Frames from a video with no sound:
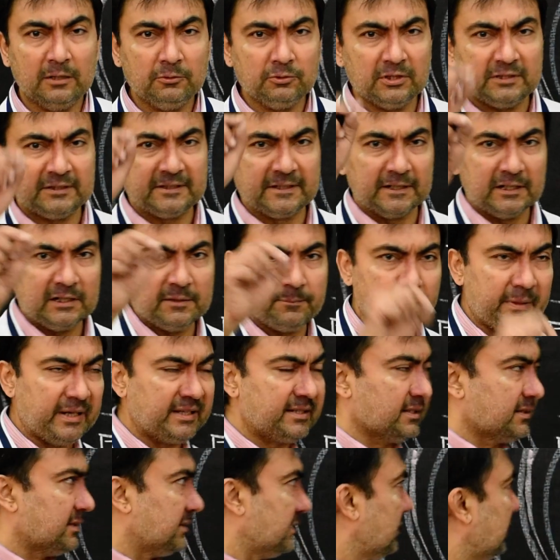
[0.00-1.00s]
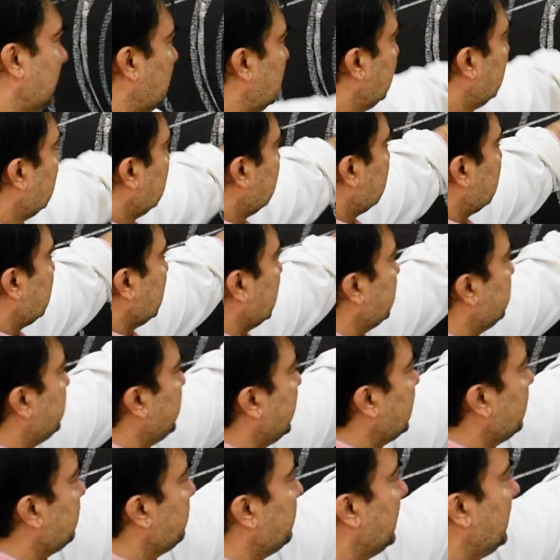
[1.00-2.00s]
Now the third pattern. Third
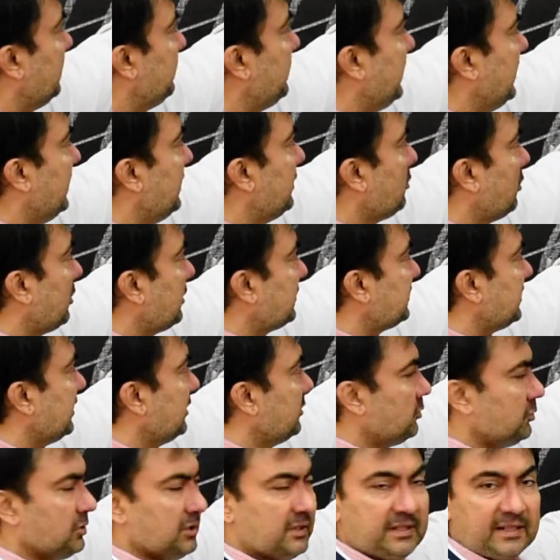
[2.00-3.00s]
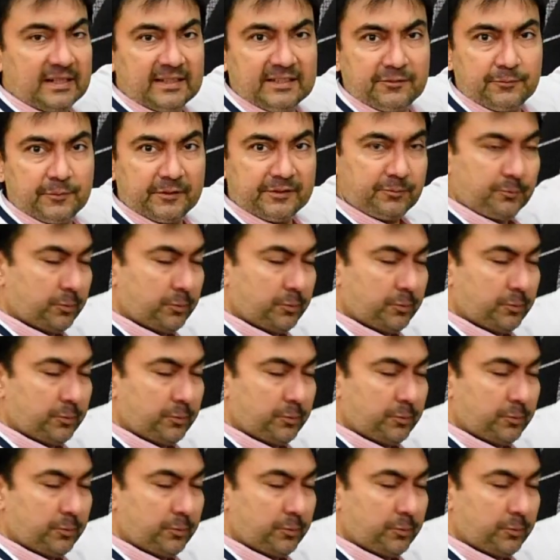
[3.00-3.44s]
pattern will be dorsal to the transverse